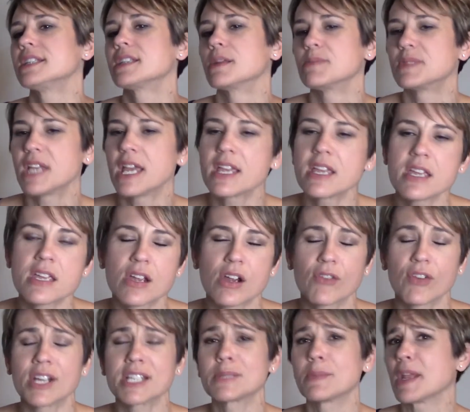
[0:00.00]
I'm taking care of
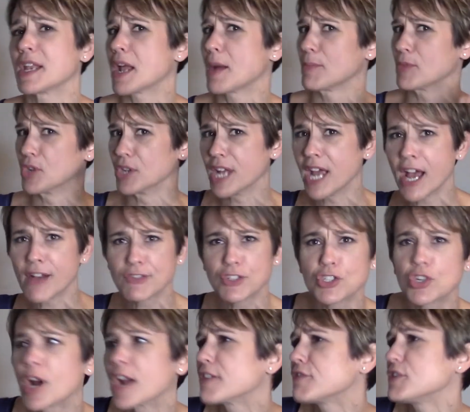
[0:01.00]
a husband, I'm going to have to
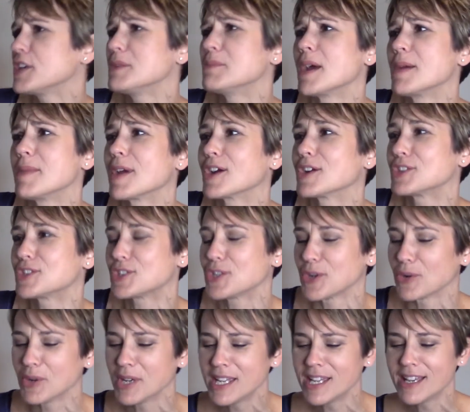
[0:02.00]
try to feed my marriage
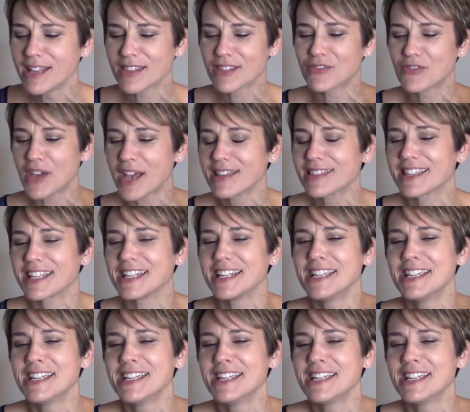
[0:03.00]
too. The fact that